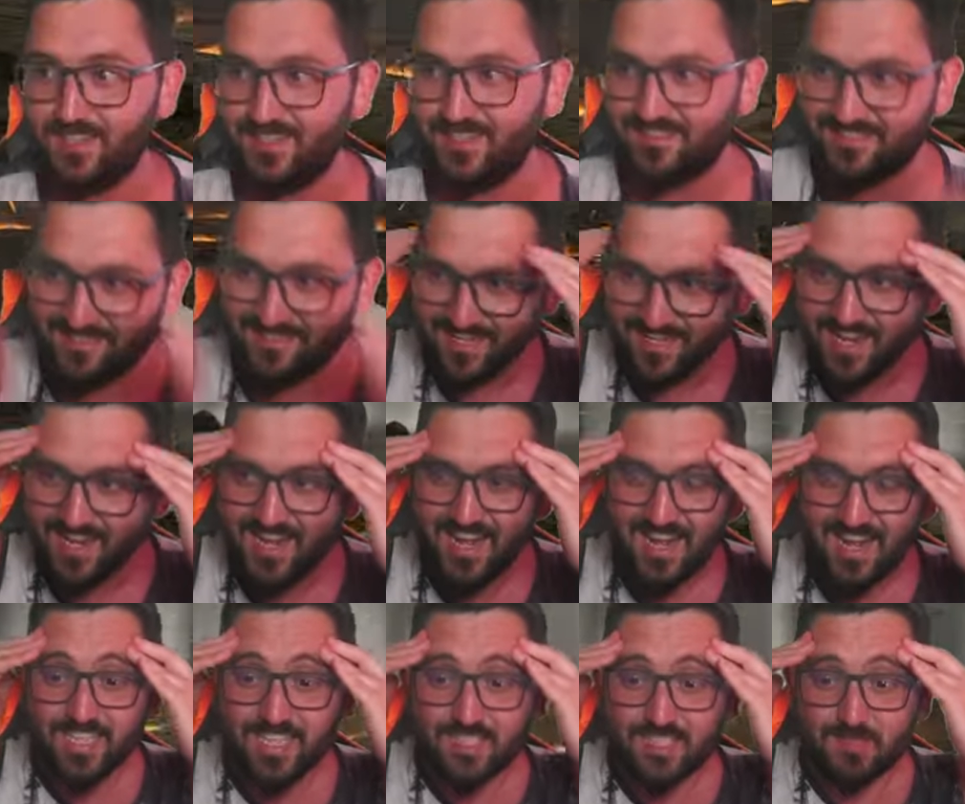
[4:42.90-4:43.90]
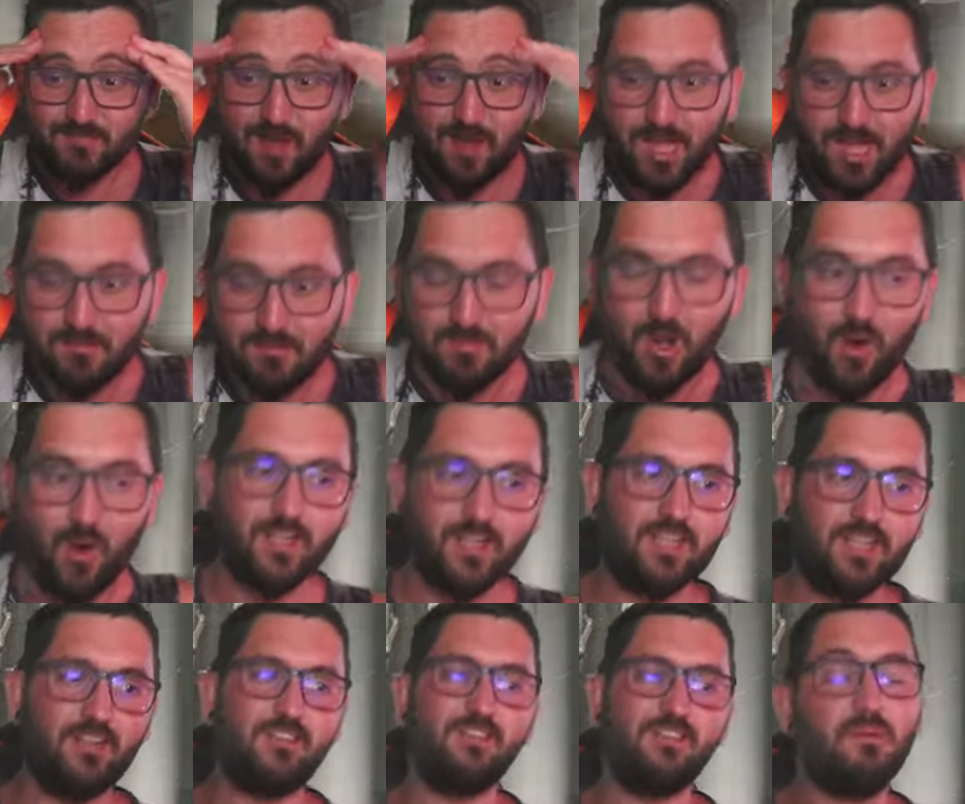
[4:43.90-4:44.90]
It's it's mind blowing.
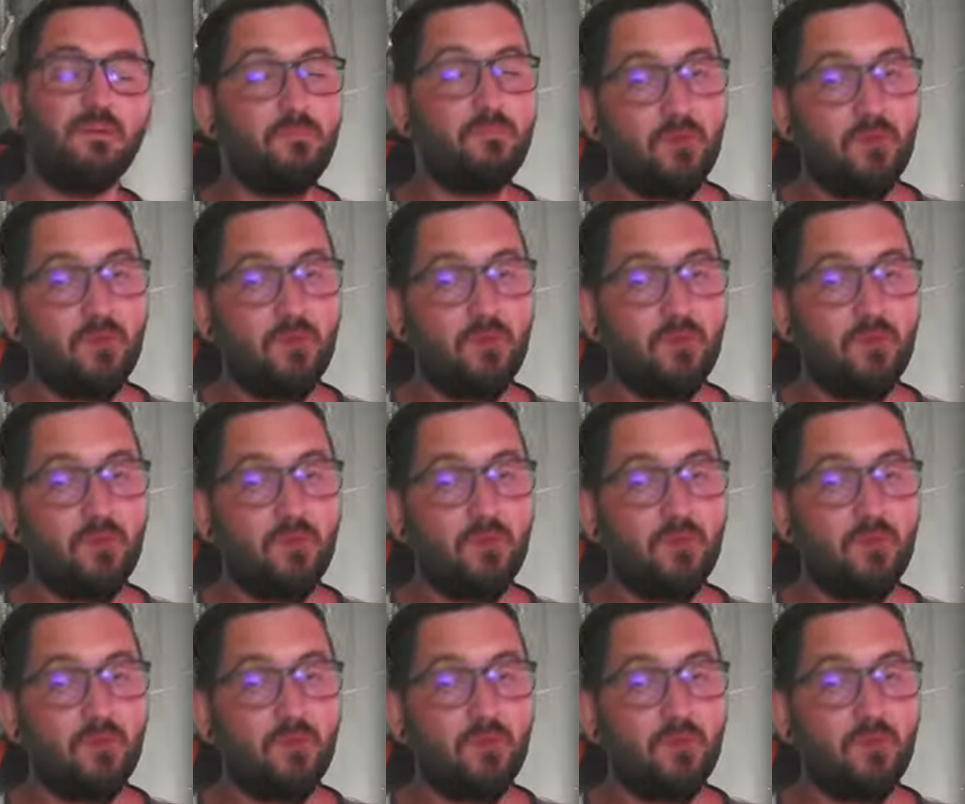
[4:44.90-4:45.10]
This is the